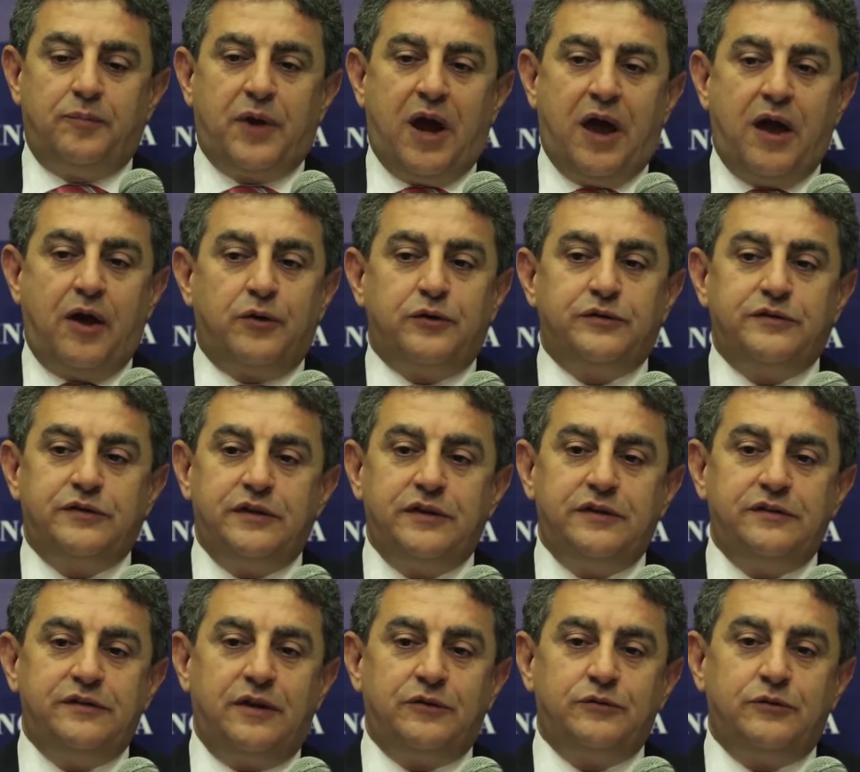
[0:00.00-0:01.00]

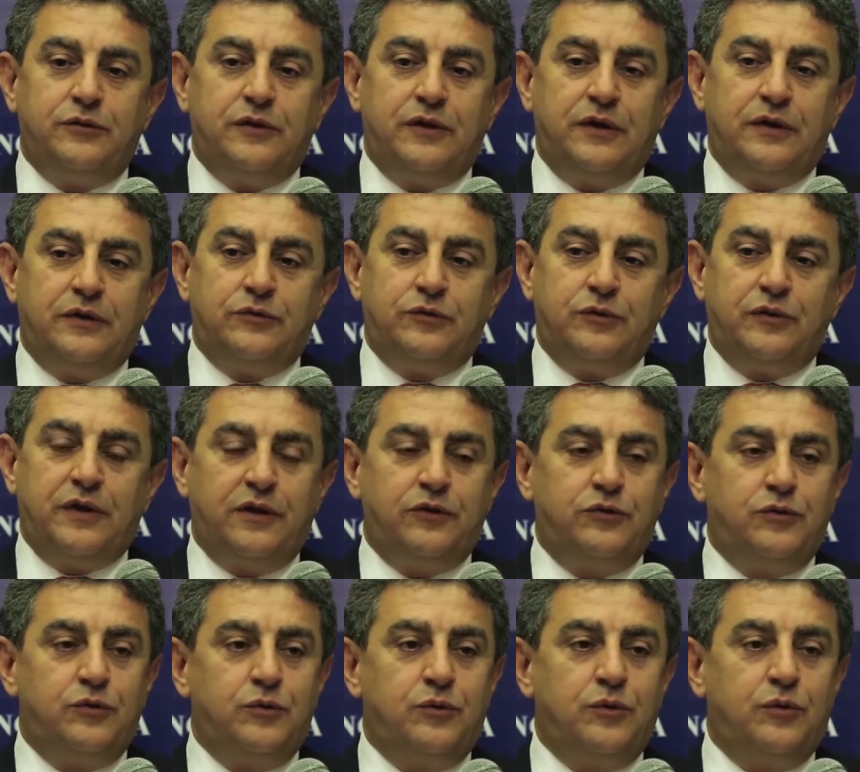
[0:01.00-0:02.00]
priorities, and do they
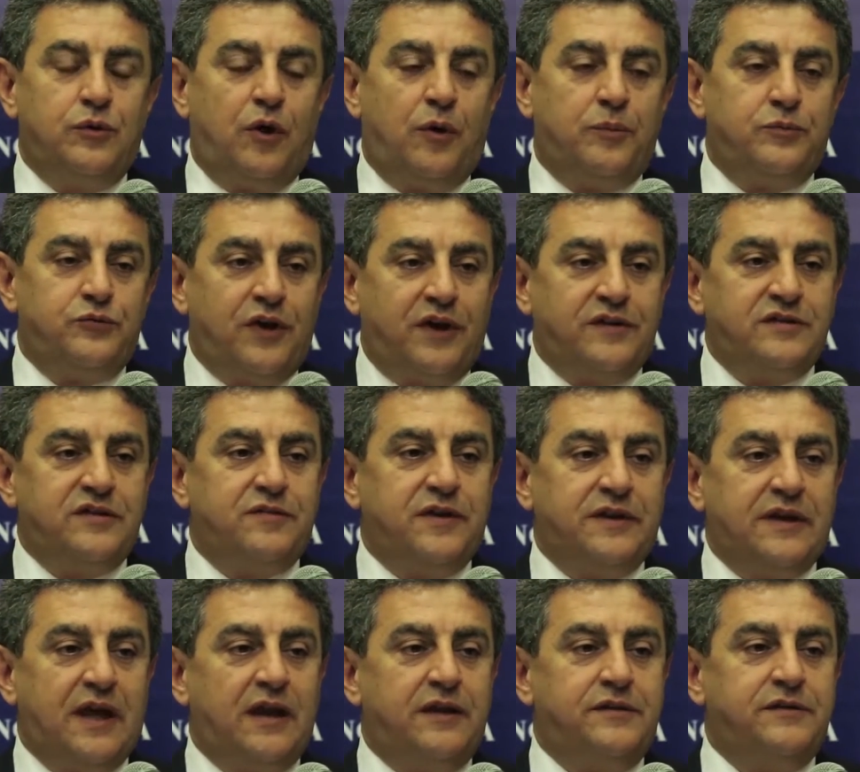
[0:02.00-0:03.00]
do
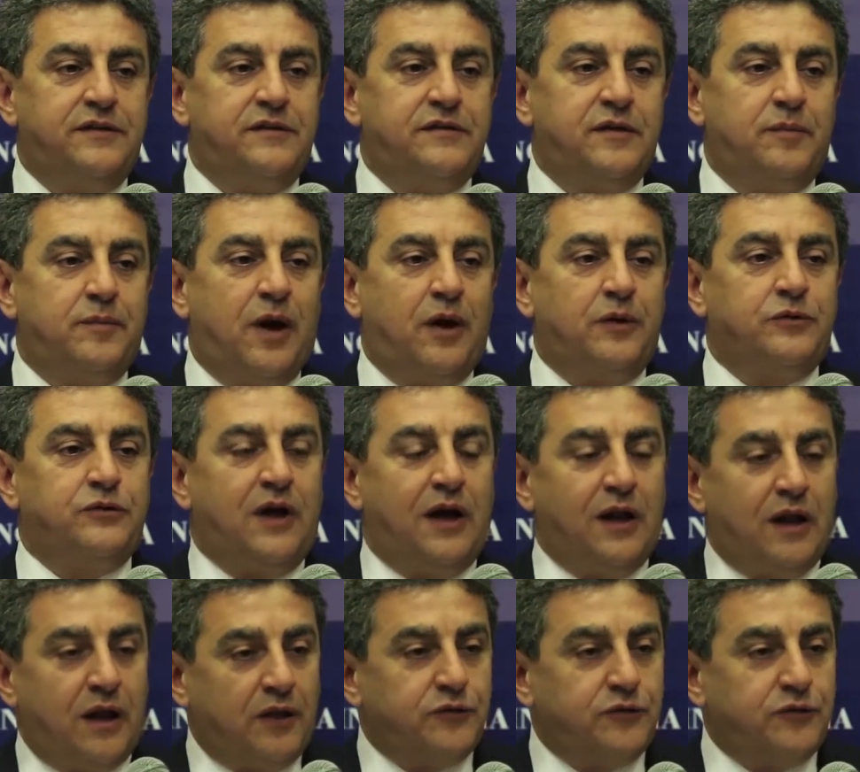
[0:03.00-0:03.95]
objective analysis about a